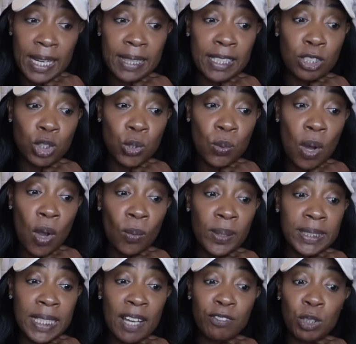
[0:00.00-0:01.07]
and that you
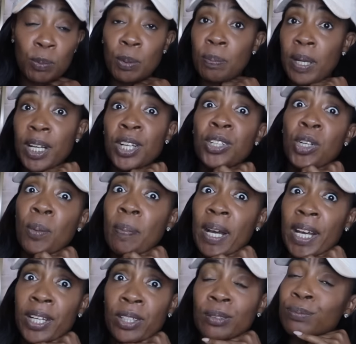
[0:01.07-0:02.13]
always have to prepare your
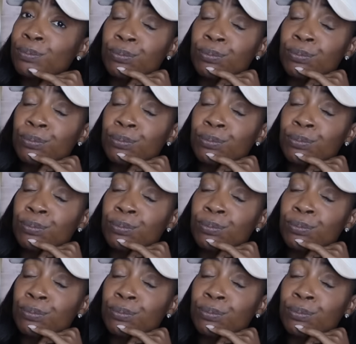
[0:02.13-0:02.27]
buyer.